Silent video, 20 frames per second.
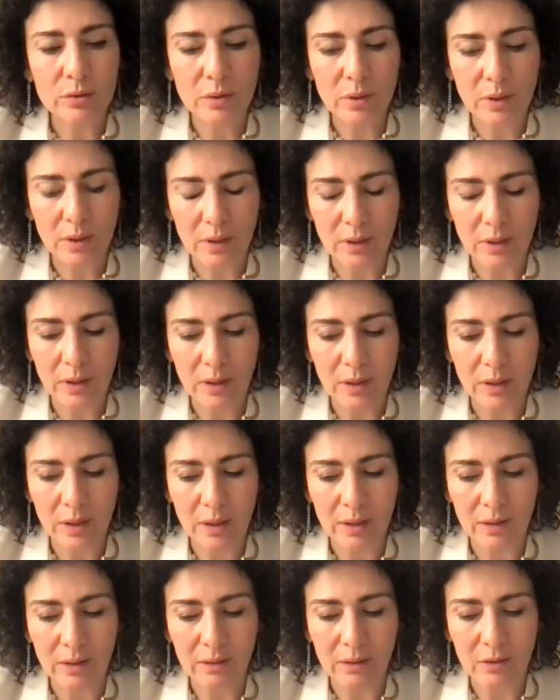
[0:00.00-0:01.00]

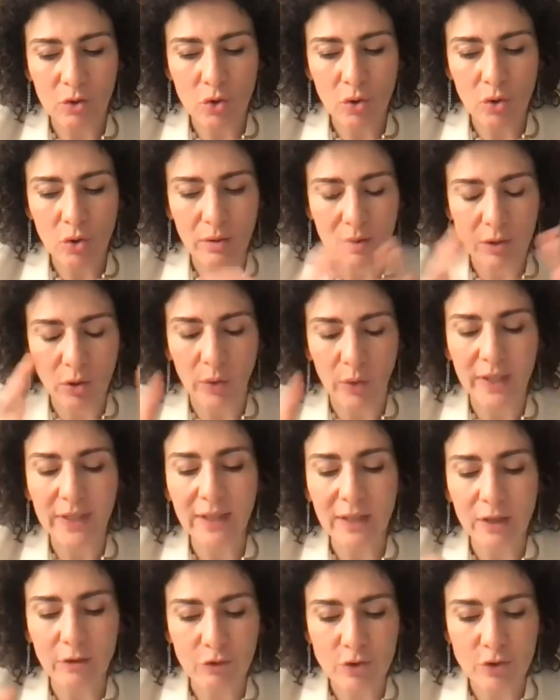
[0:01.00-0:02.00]
so
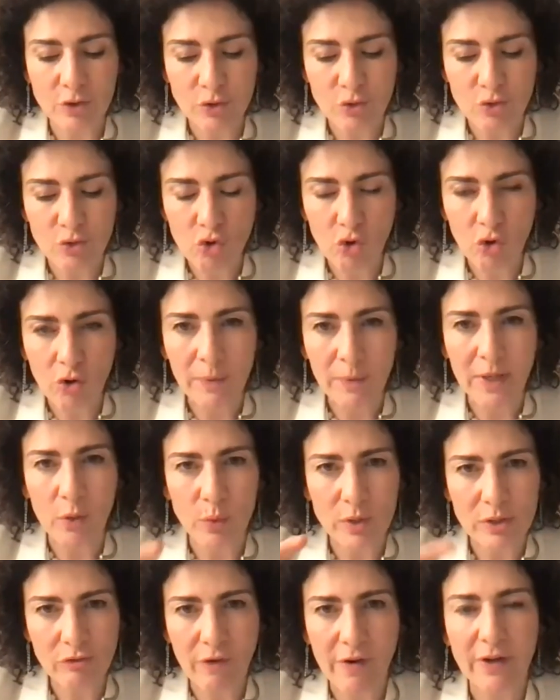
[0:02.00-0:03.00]
Italy versus Germany
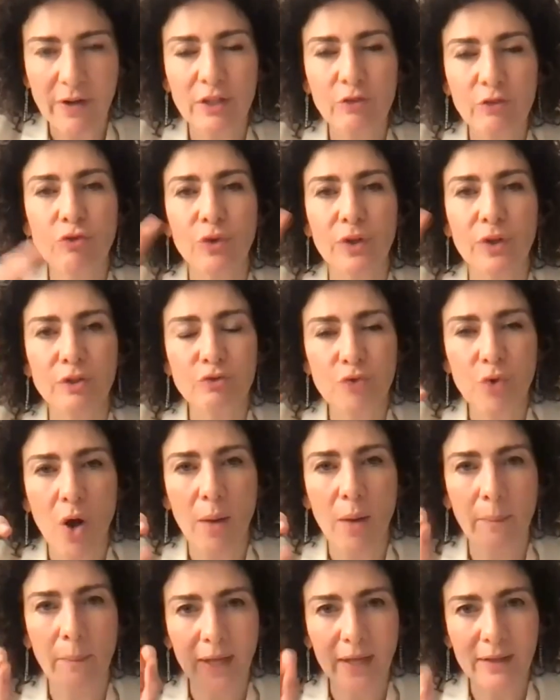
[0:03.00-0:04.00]
was very different
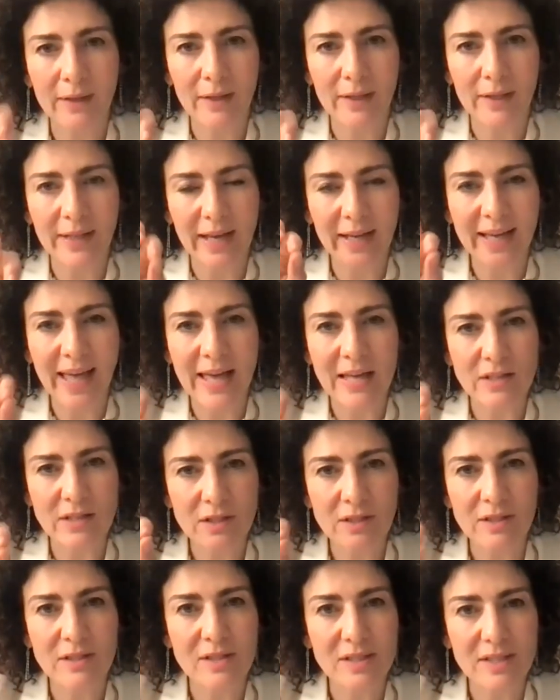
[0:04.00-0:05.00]
from Italy
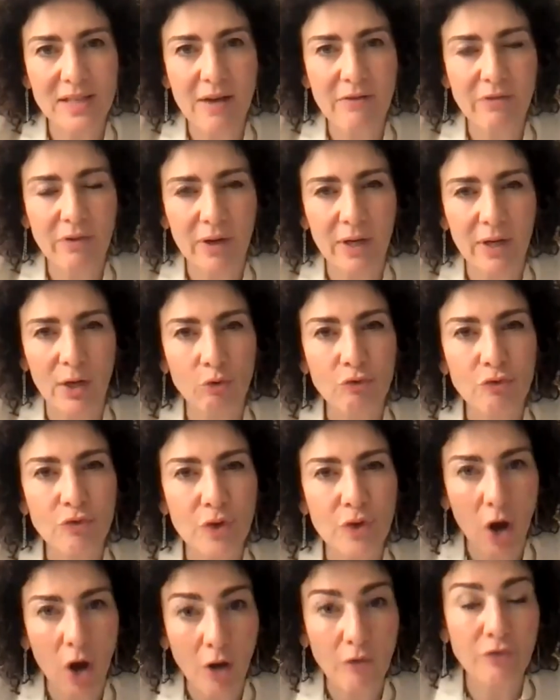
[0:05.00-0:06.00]
against several
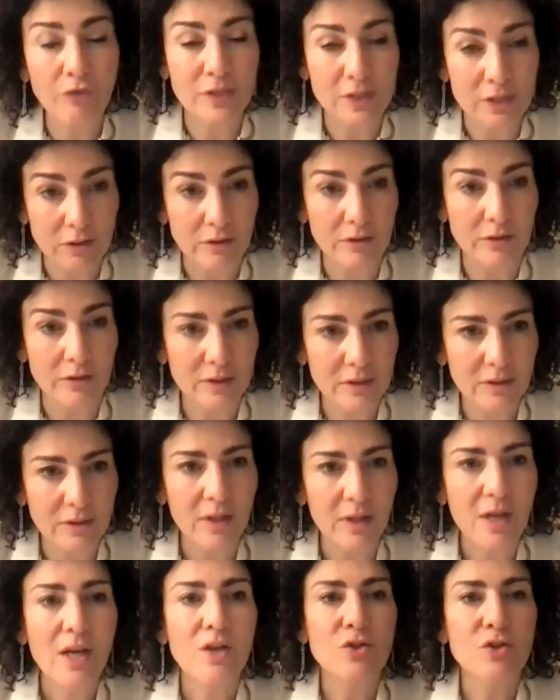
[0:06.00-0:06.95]
officers.